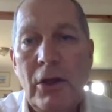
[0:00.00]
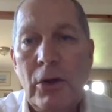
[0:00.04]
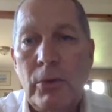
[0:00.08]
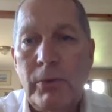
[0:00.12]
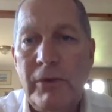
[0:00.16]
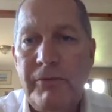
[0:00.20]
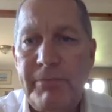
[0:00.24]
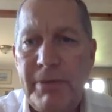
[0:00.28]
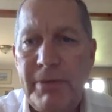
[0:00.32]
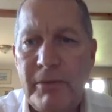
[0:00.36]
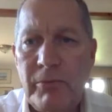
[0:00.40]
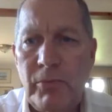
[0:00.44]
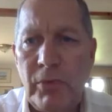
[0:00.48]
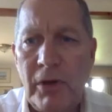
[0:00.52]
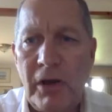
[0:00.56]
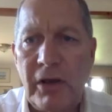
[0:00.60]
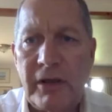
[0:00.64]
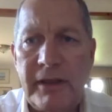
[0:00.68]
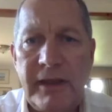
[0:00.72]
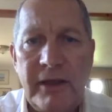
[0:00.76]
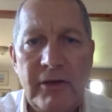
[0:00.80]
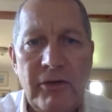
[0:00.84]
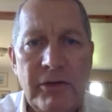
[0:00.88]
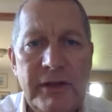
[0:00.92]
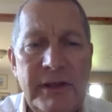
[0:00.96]
We've been
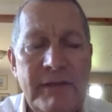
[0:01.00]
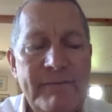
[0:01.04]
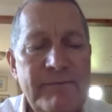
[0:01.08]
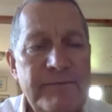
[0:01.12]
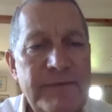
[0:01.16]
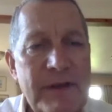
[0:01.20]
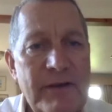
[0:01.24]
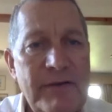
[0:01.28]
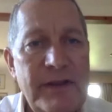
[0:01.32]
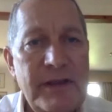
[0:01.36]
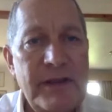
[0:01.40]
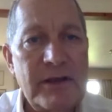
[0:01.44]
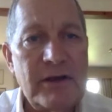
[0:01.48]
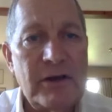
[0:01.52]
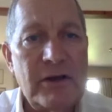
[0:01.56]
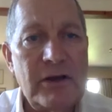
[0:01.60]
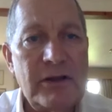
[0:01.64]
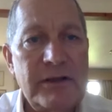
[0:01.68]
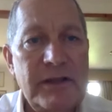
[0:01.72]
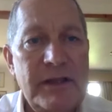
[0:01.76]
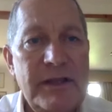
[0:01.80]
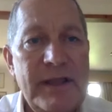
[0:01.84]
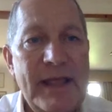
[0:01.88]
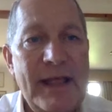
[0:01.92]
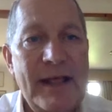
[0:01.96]
working on it very hard
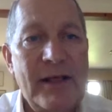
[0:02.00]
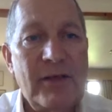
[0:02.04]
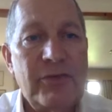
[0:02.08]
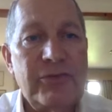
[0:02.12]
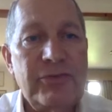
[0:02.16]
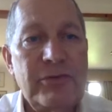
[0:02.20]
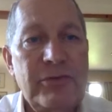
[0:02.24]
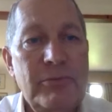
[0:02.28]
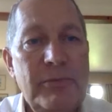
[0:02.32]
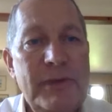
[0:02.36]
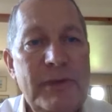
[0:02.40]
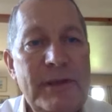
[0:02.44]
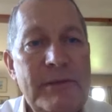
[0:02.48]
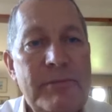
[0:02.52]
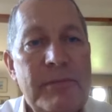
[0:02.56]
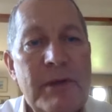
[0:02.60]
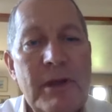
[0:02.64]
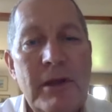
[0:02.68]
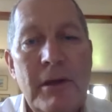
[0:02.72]
in house, and we